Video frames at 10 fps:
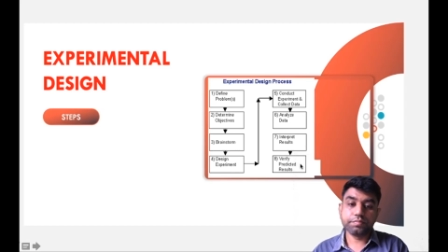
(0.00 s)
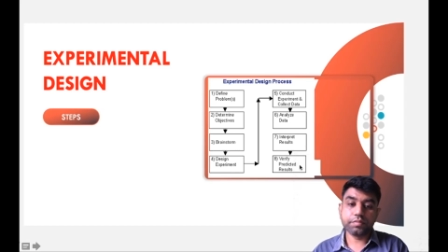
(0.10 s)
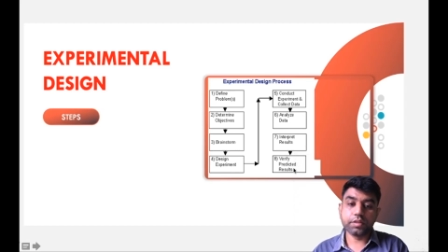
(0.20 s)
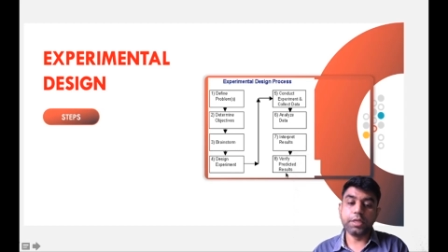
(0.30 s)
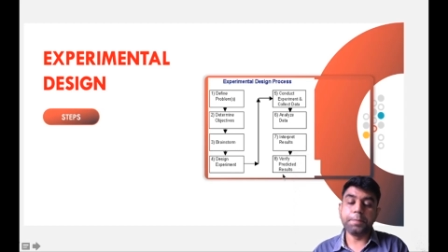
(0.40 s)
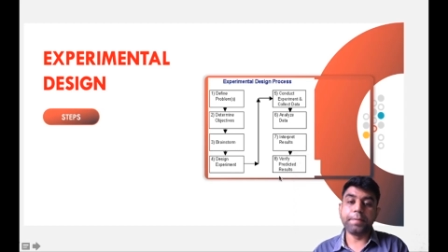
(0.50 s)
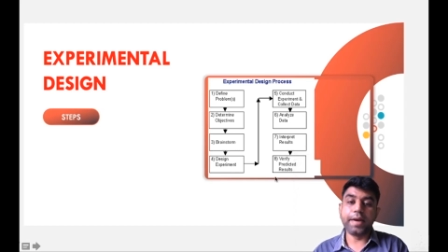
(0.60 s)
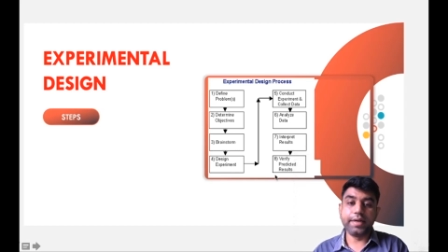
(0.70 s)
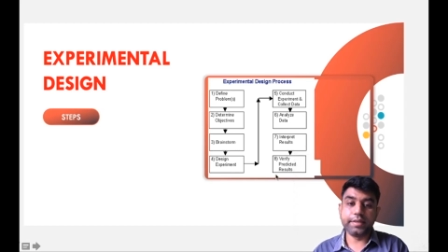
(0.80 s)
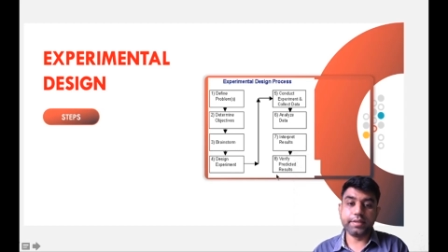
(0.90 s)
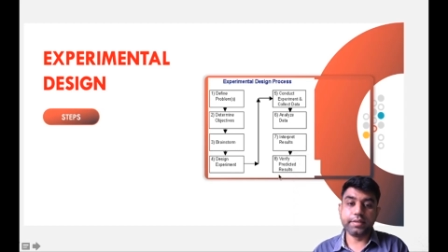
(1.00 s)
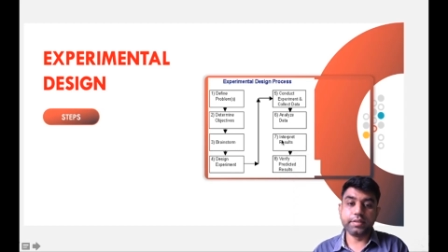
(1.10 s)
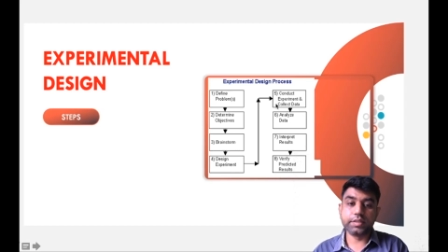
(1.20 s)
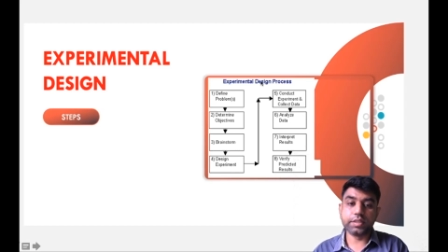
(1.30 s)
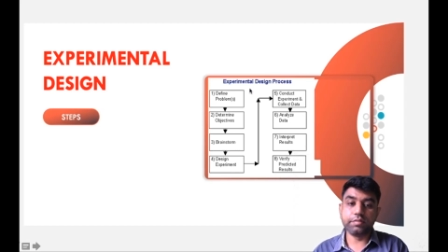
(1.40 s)
the predicted
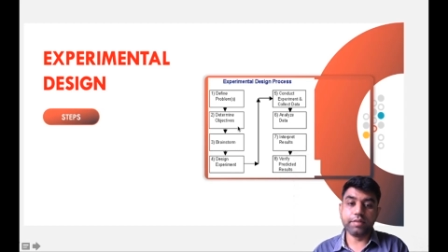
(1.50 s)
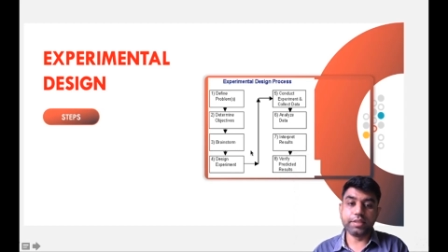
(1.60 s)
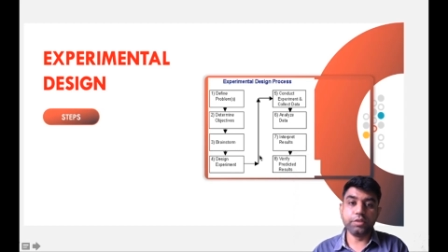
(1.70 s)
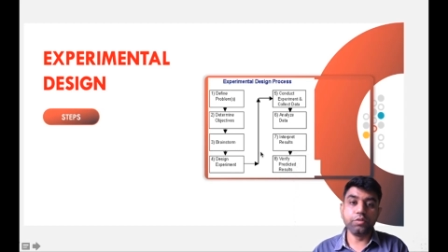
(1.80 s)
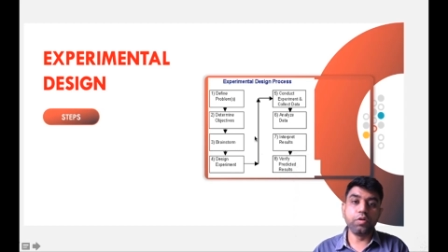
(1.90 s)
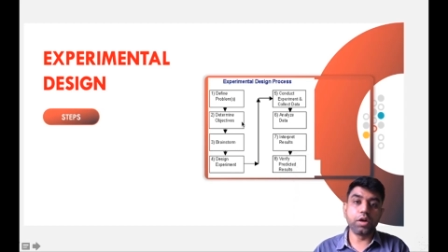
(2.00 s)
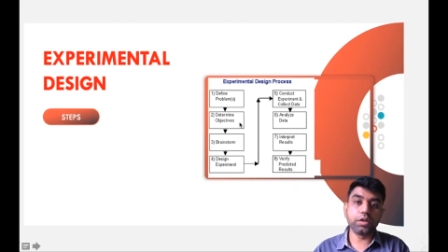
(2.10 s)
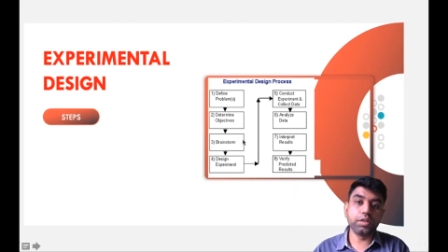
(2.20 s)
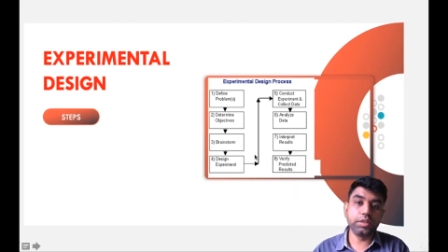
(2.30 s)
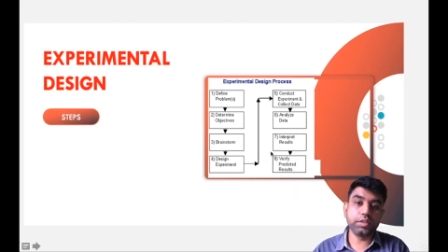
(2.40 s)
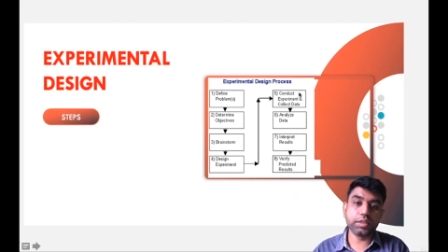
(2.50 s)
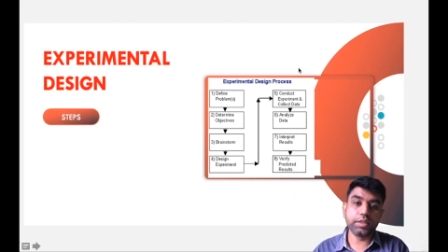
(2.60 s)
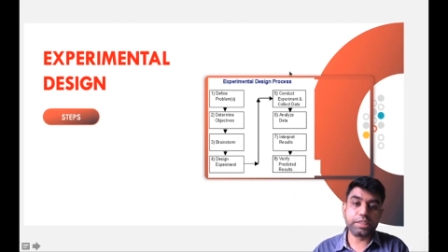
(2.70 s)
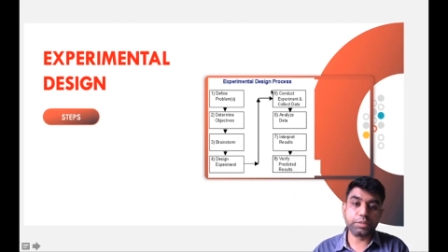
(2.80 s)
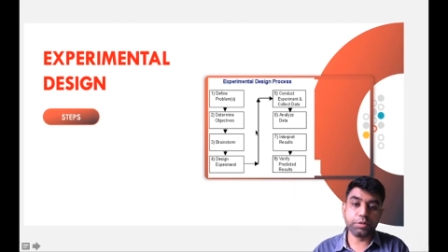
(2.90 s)
result, whether you got the result
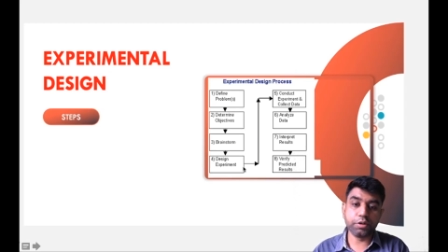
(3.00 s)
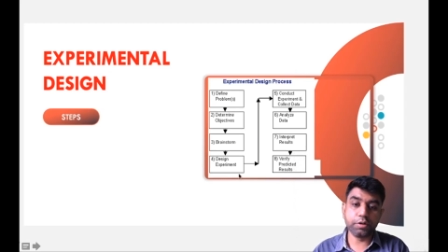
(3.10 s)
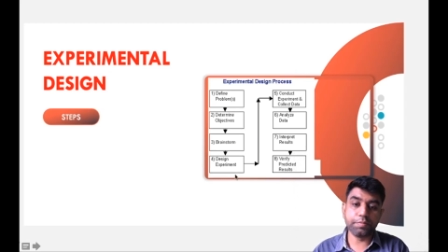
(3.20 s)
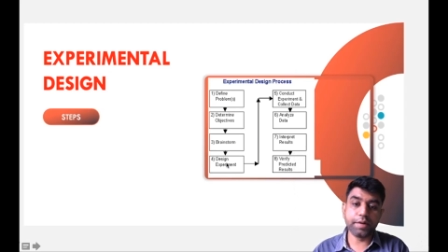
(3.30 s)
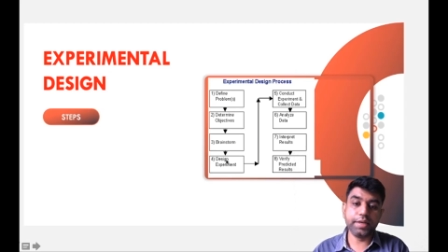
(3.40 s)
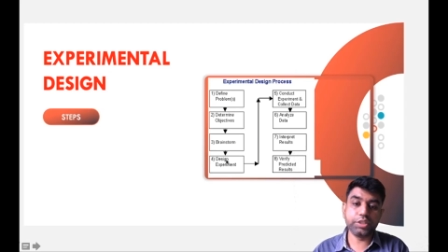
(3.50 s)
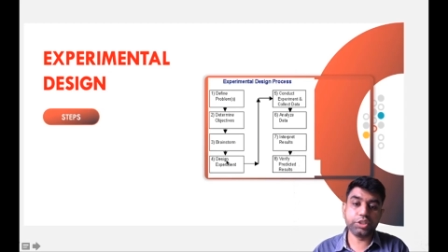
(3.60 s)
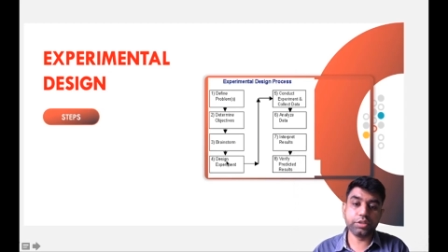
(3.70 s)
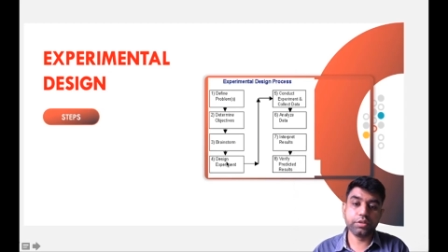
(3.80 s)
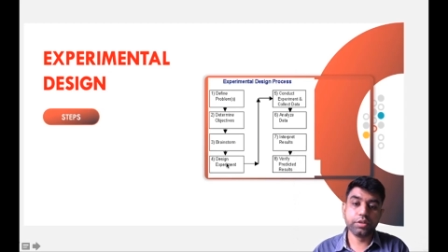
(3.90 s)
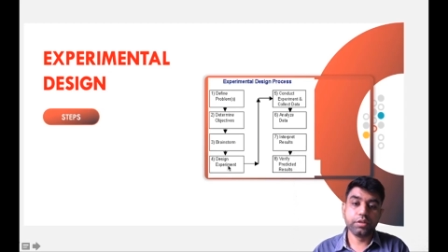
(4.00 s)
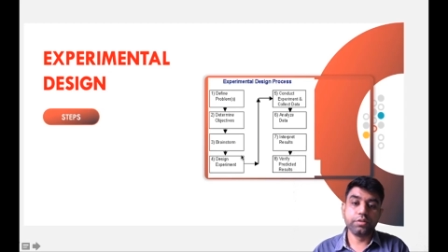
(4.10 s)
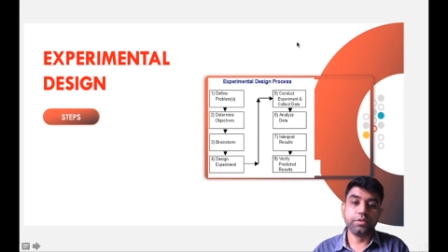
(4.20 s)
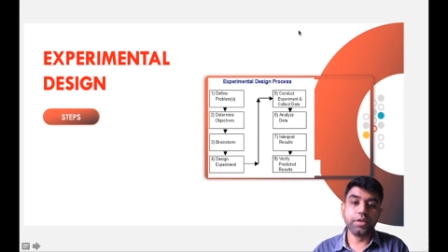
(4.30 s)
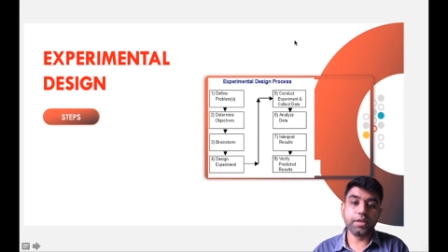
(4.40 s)
as per your prediction
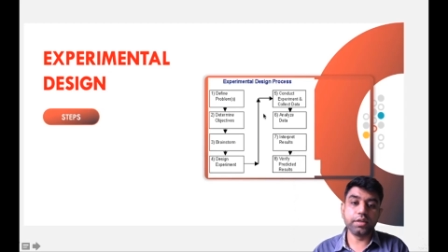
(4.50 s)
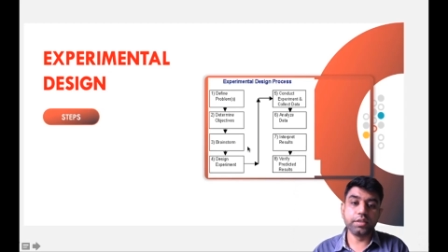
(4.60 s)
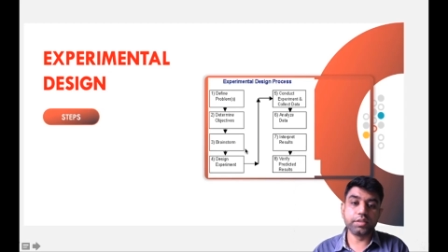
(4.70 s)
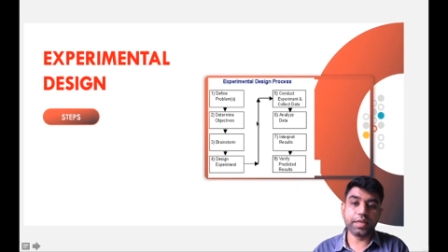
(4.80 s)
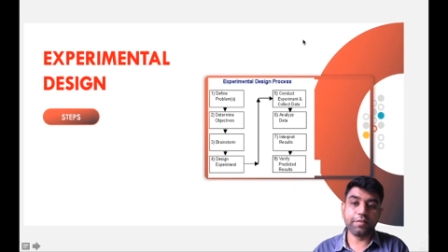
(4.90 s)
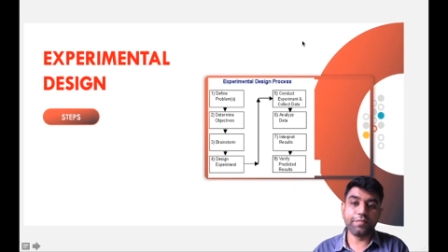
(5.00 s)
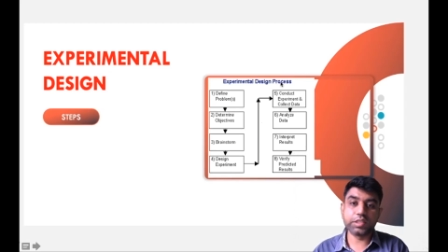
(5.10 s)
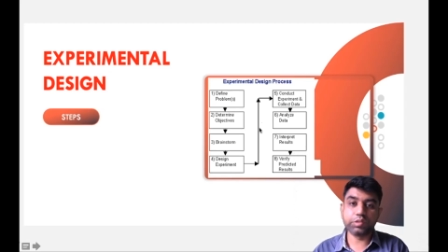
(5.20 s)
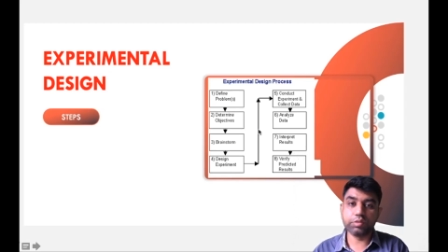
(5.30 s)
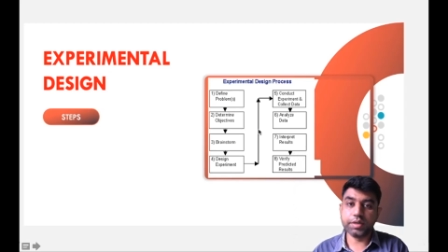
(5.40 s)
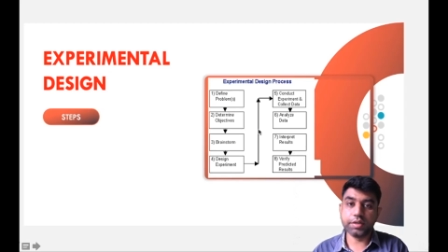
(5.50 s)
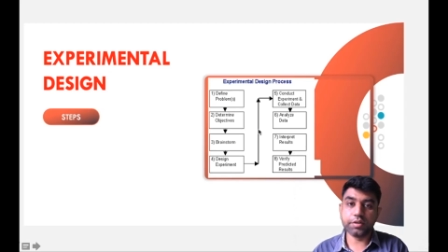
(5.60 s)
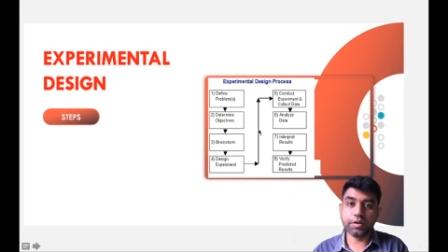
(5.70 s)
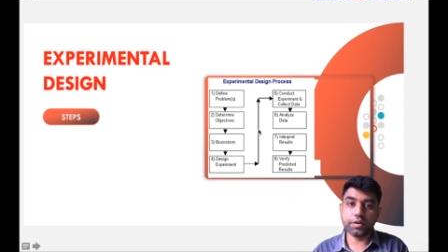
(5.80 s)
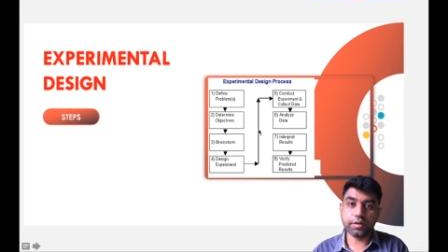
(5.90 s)
during design of experiment
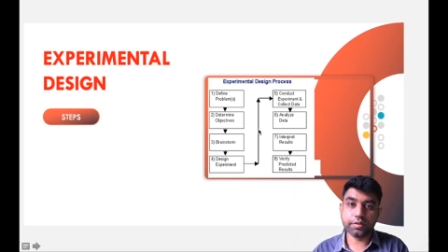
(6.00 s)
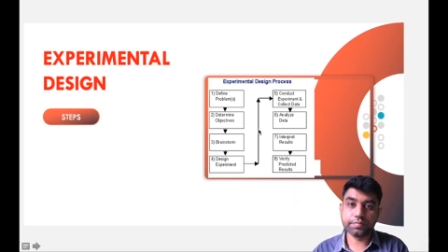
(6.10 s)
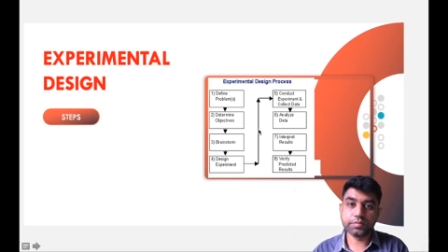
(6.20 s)
or not.